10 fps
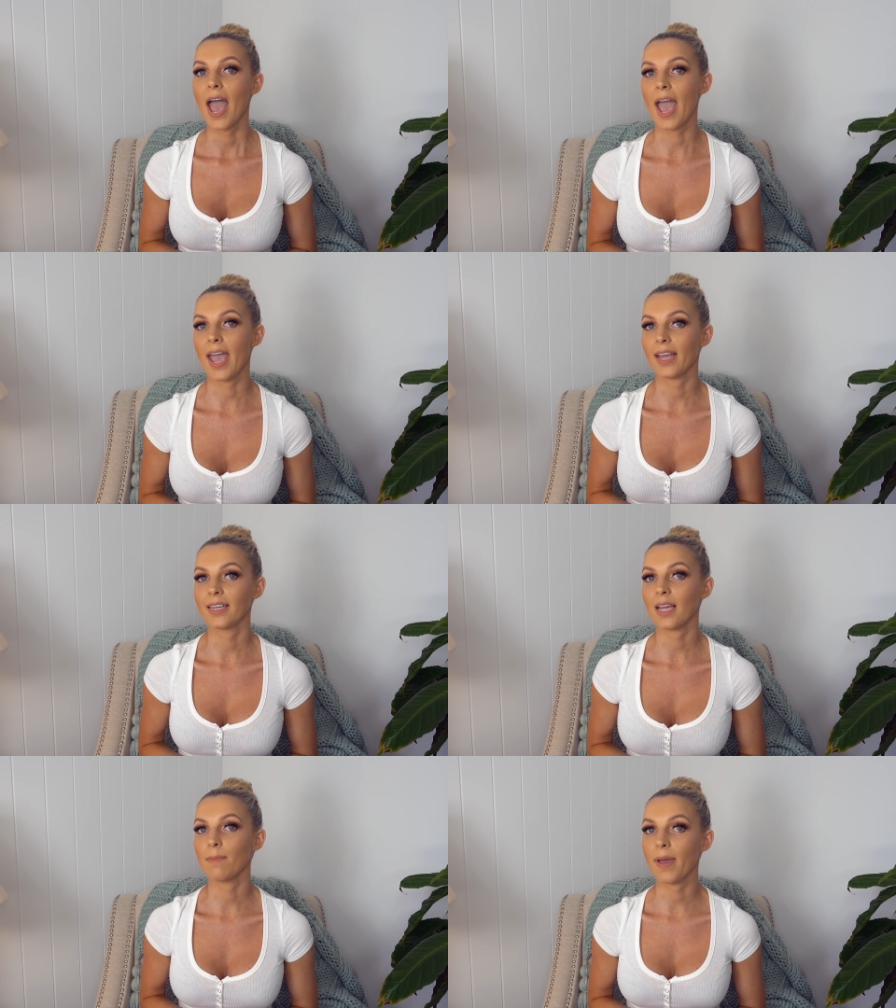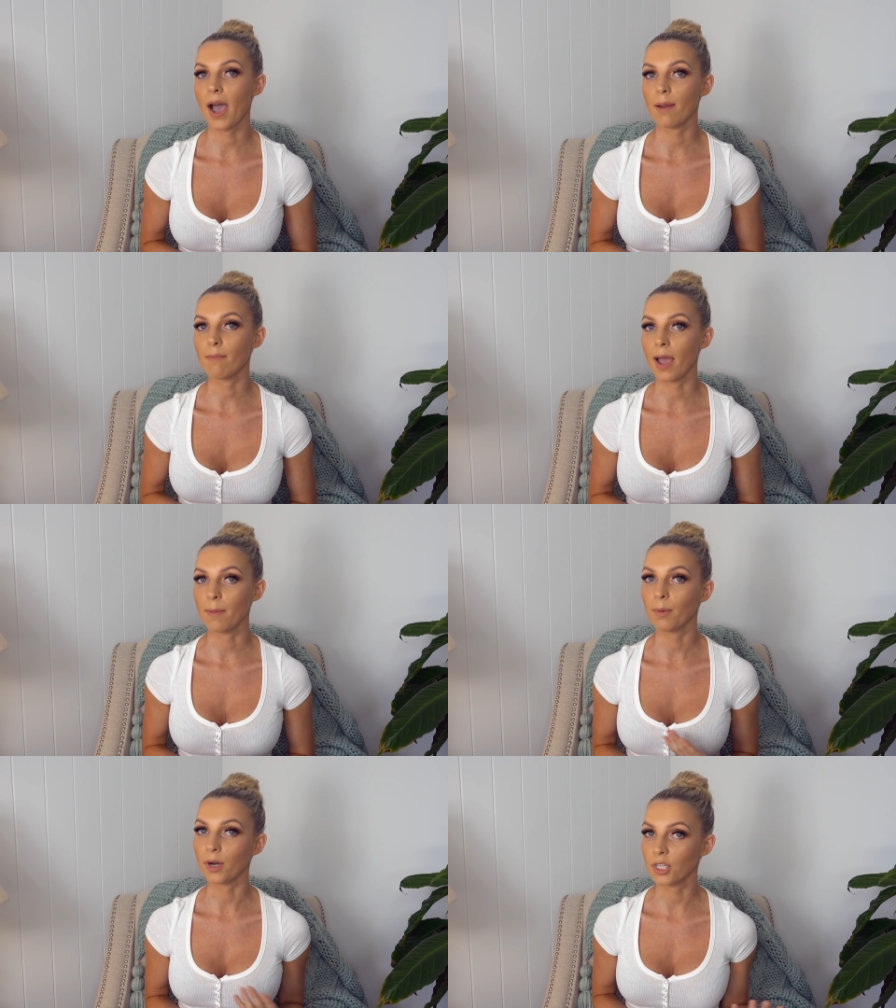and about
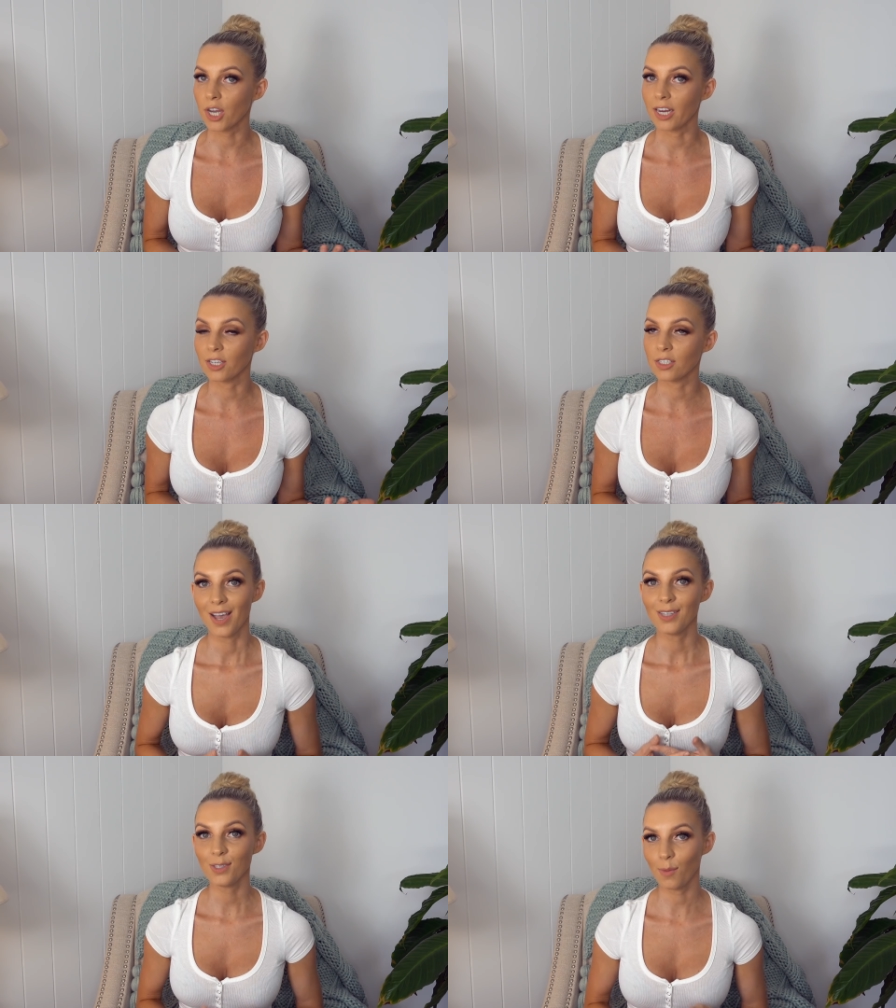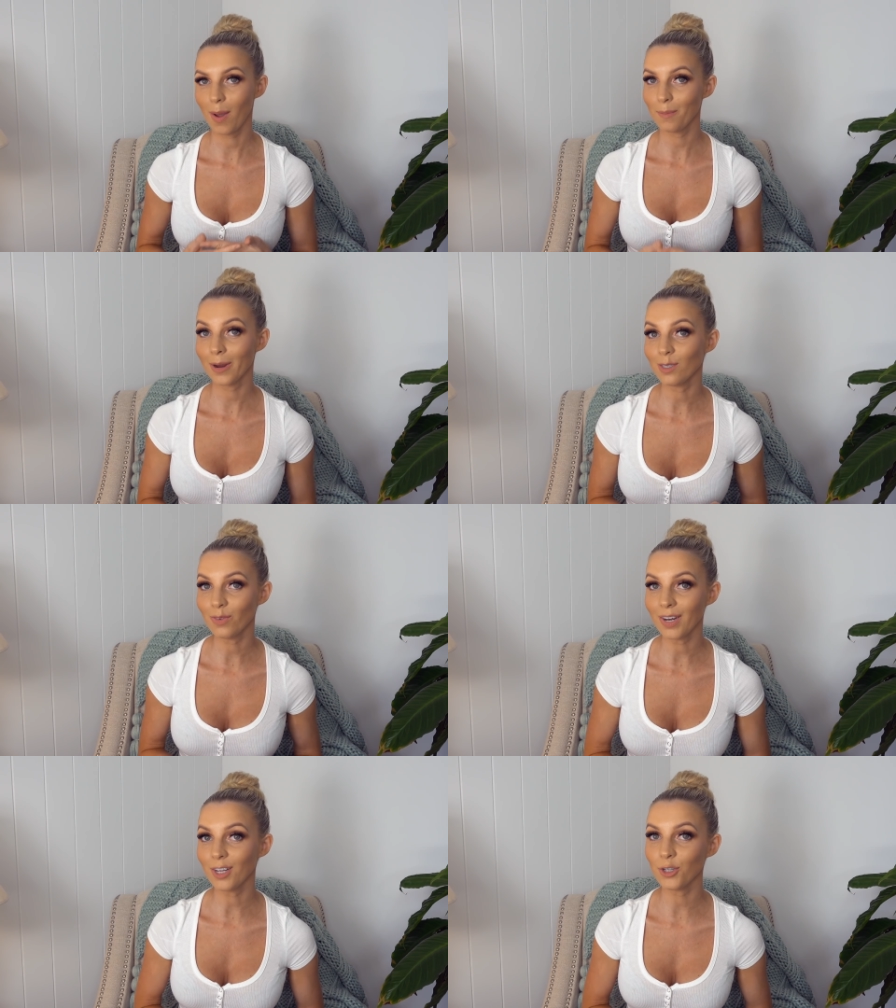my body changes. So my
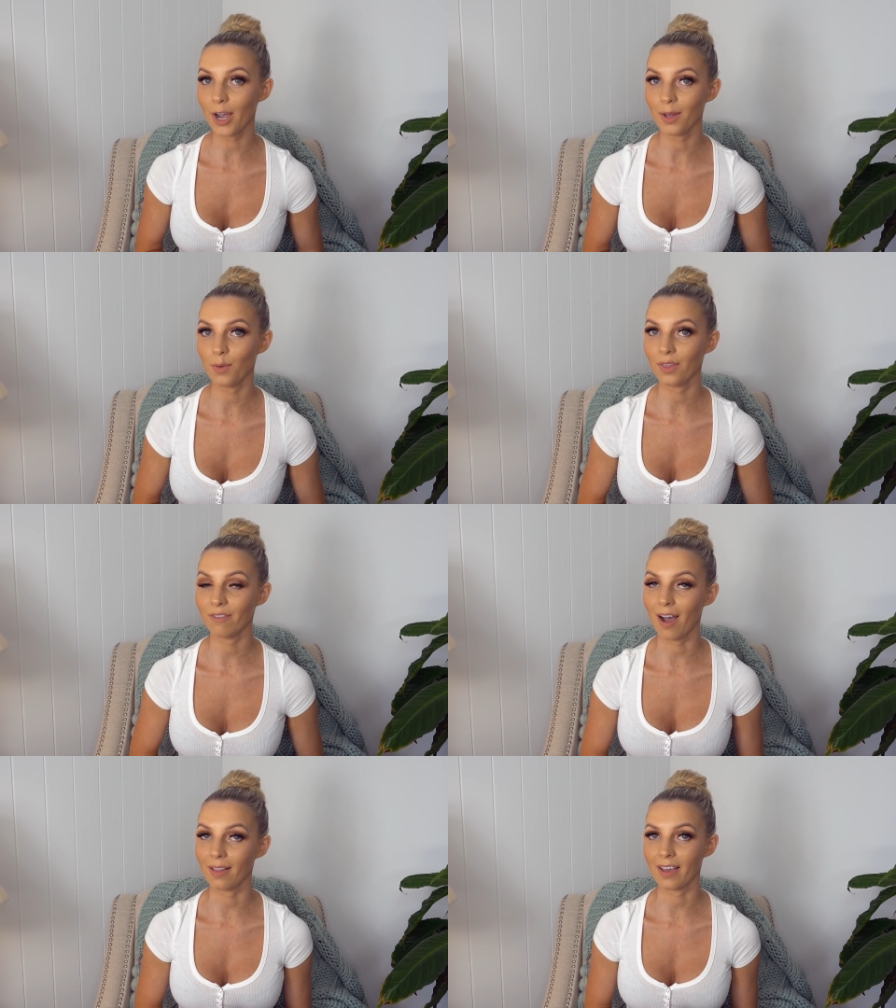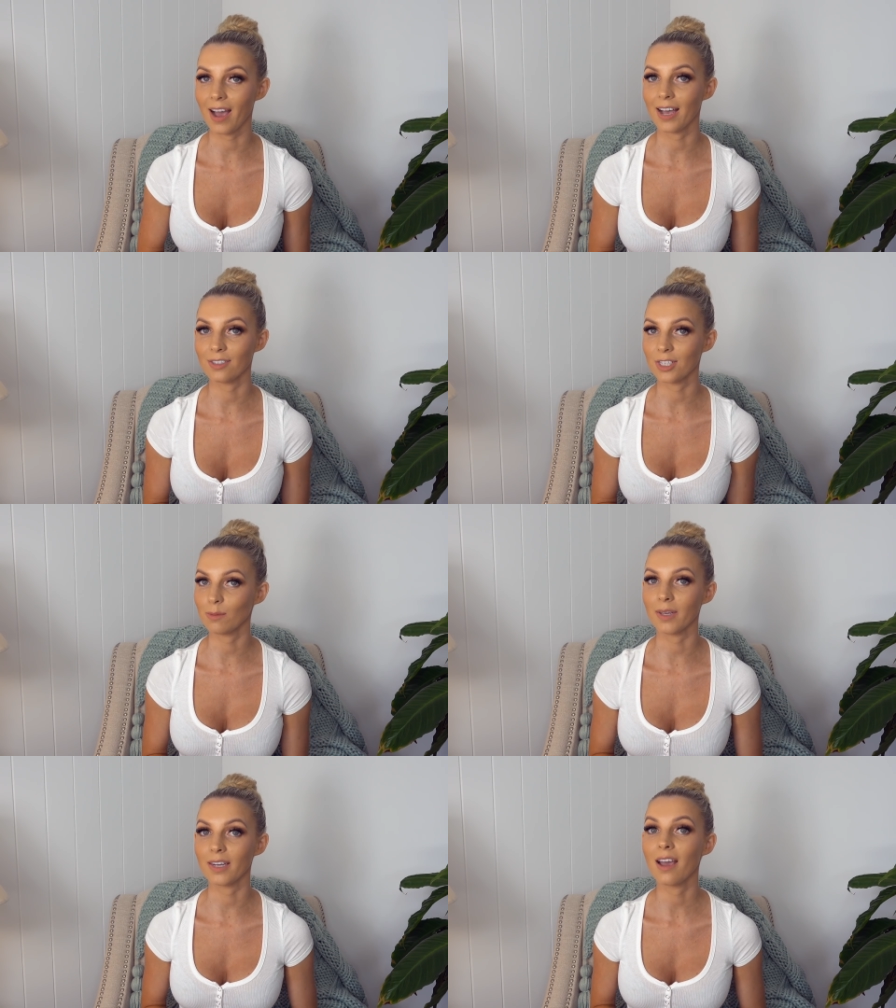breastfeeding journey with Avalia has
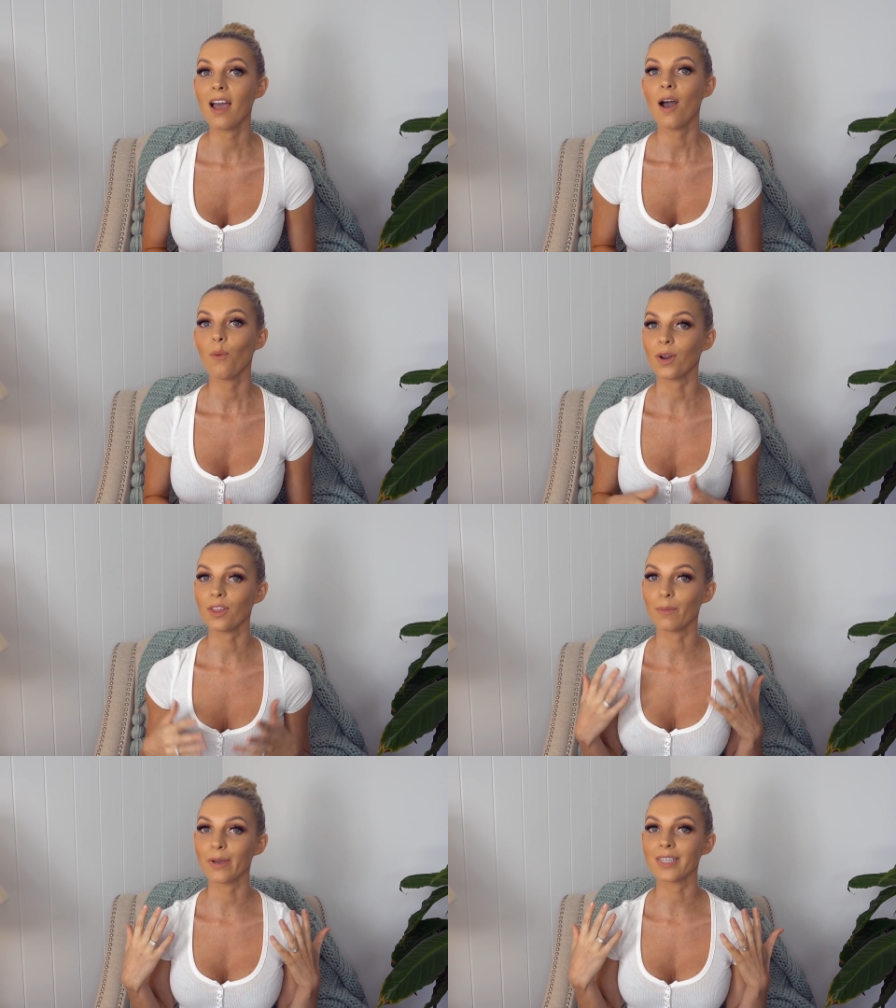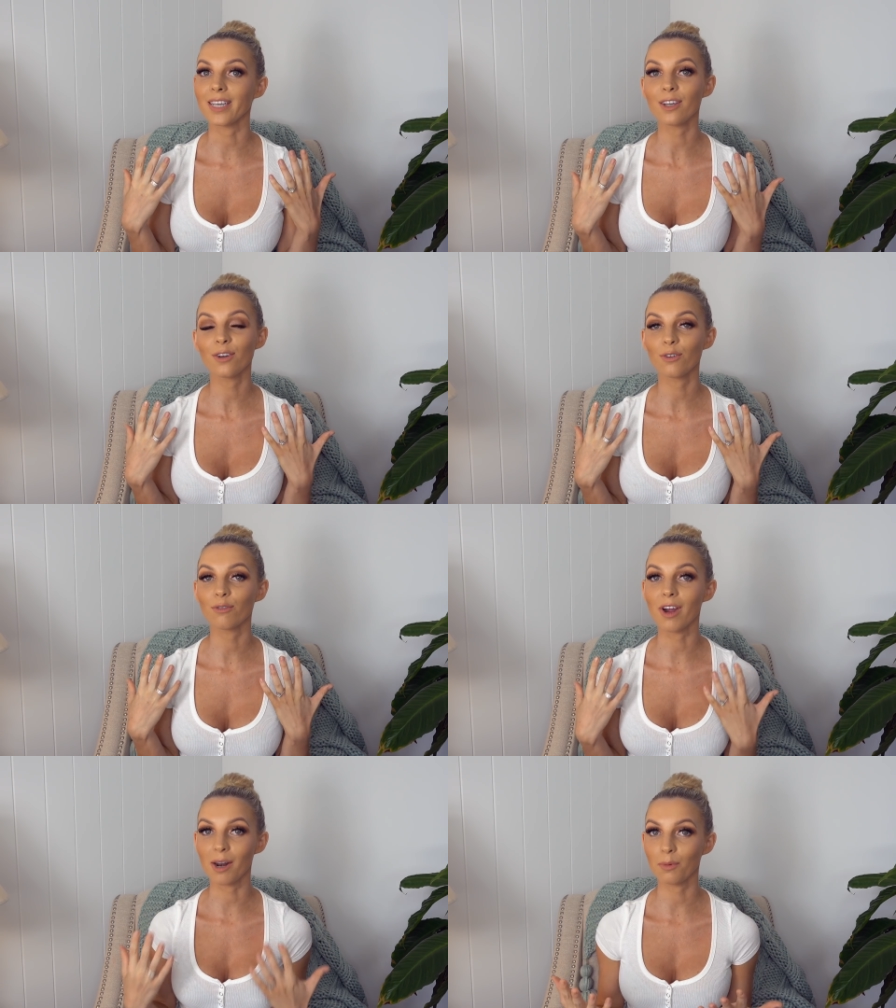just been one of the most
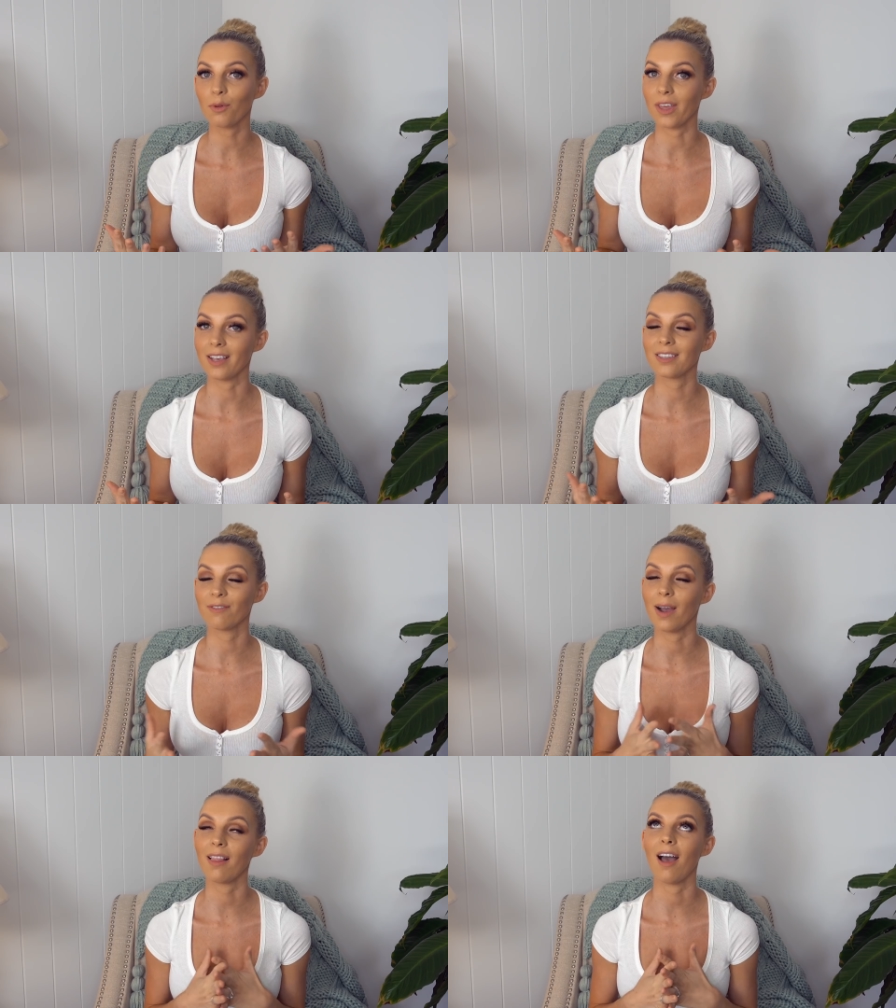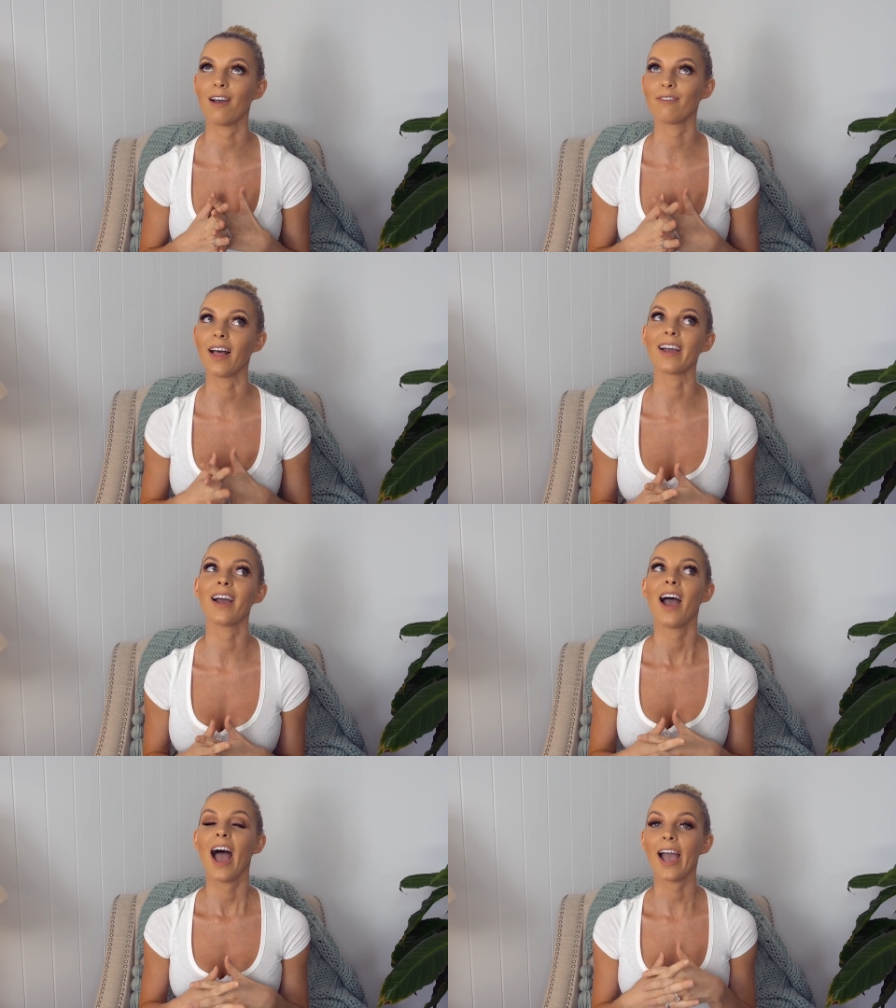incredible things of my life. Like
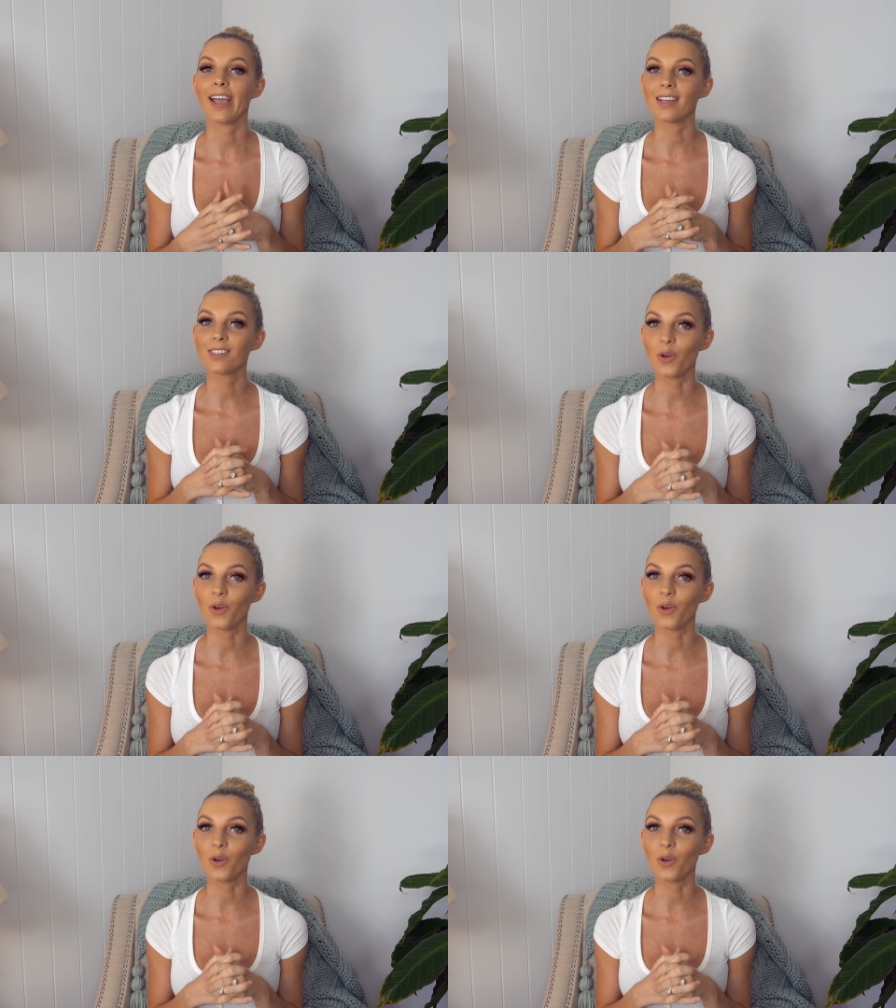I get